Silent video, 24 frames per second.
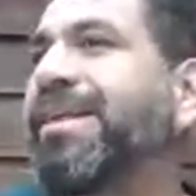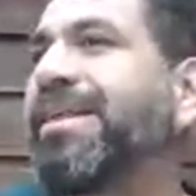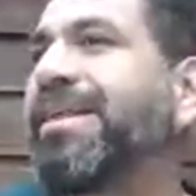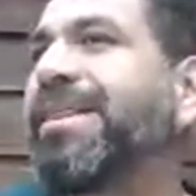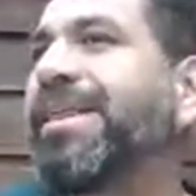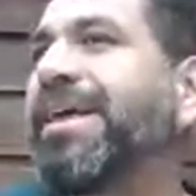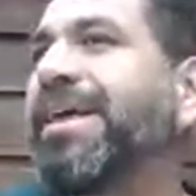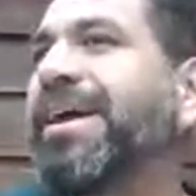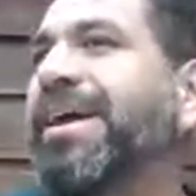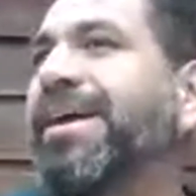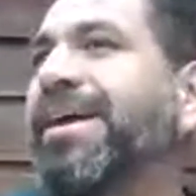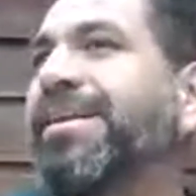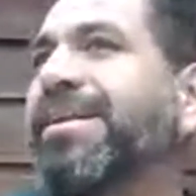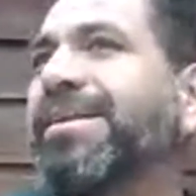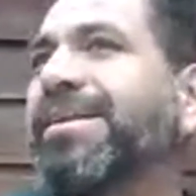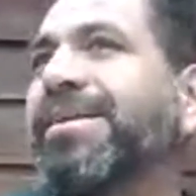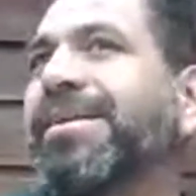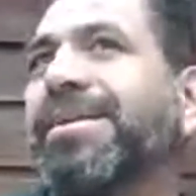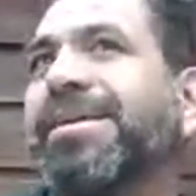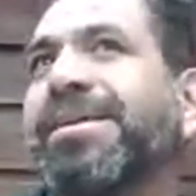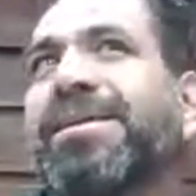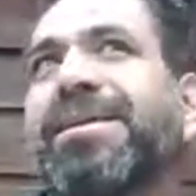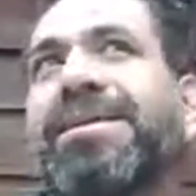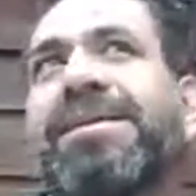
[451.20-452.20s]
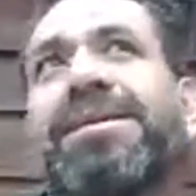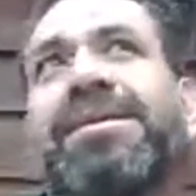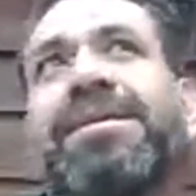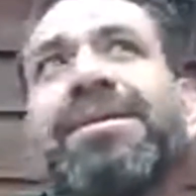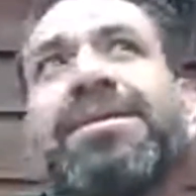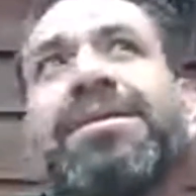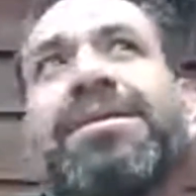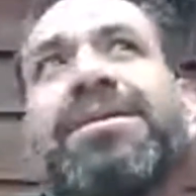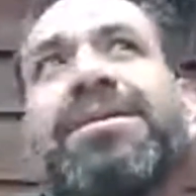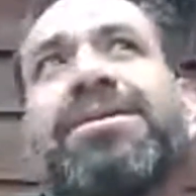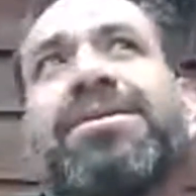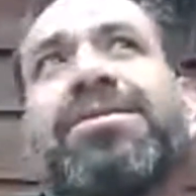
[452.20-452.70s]
And I think that
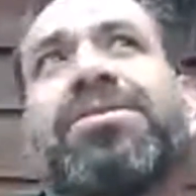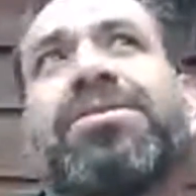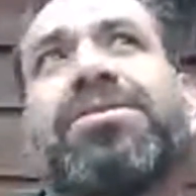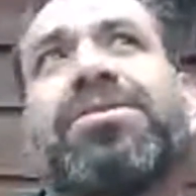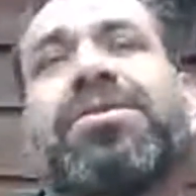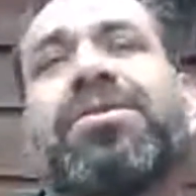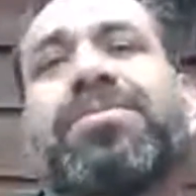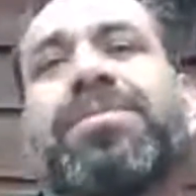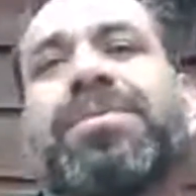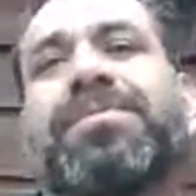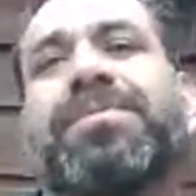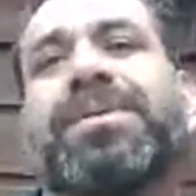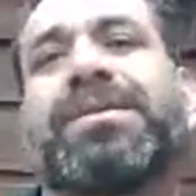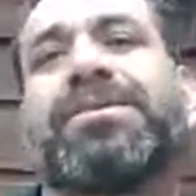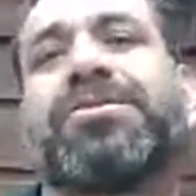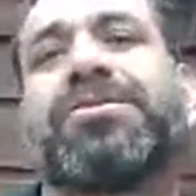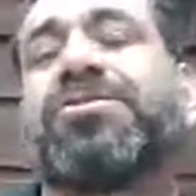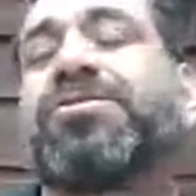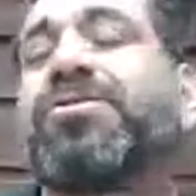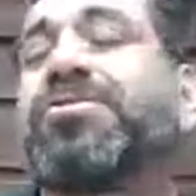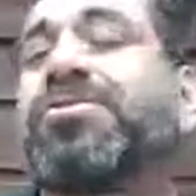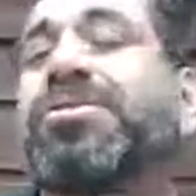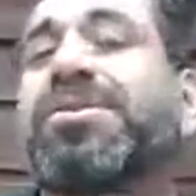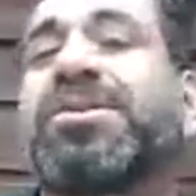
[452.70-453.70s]
human beings,